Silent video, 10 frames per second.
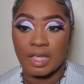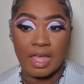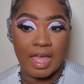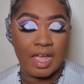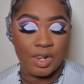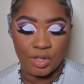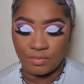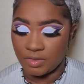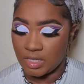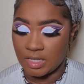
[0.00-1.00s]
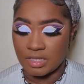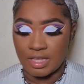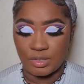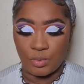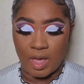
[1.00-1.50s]
I love these,
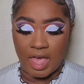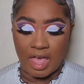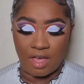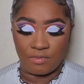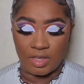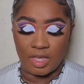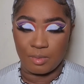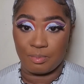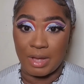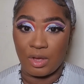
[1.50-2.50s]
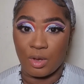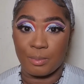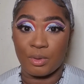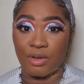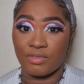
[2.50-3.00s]
that's why I have a backup
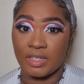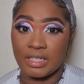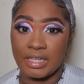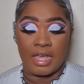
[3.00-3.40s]
of it.